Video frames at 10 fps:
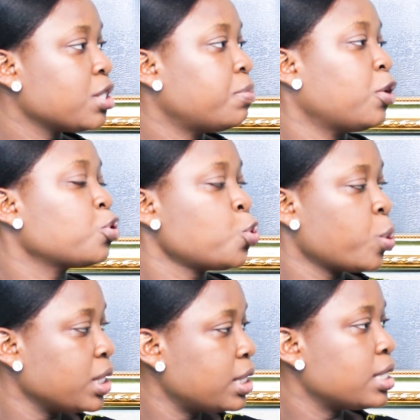with about
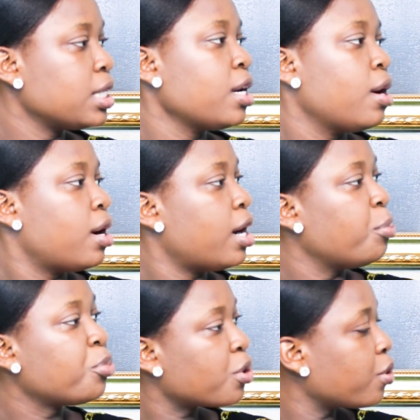20 uh,
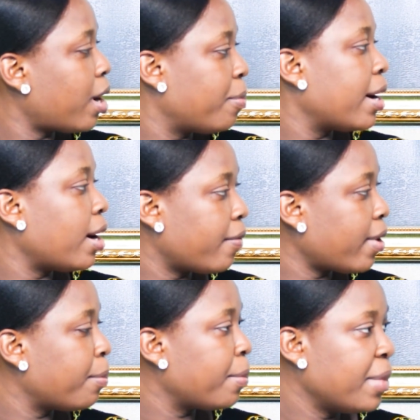boko
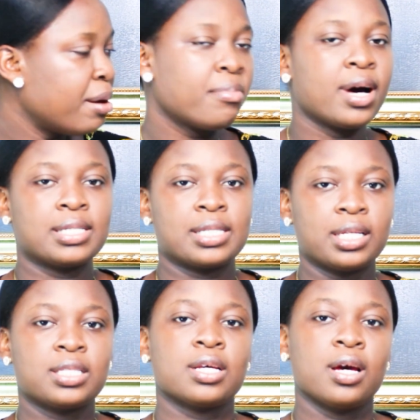haram members
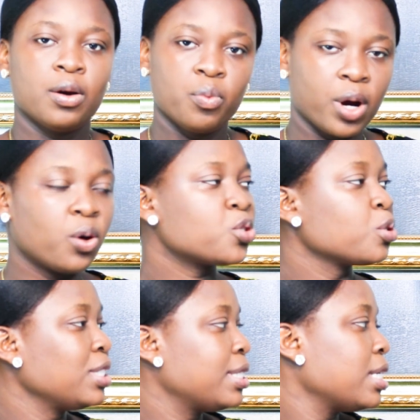that were
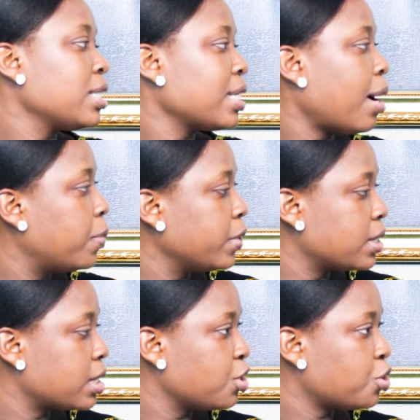also detained in that
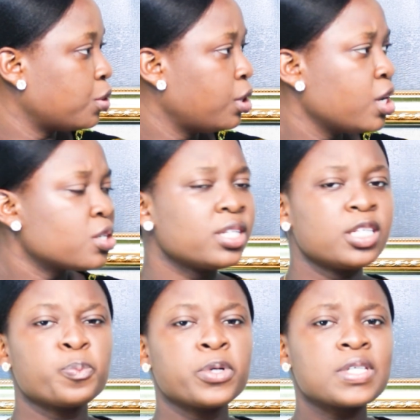police station so
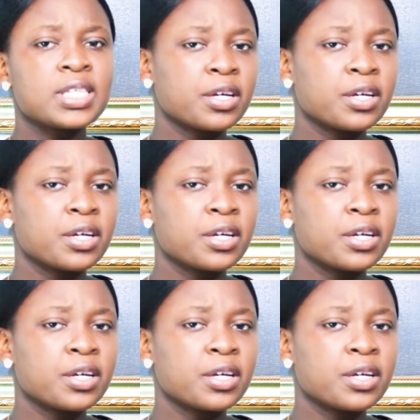this poses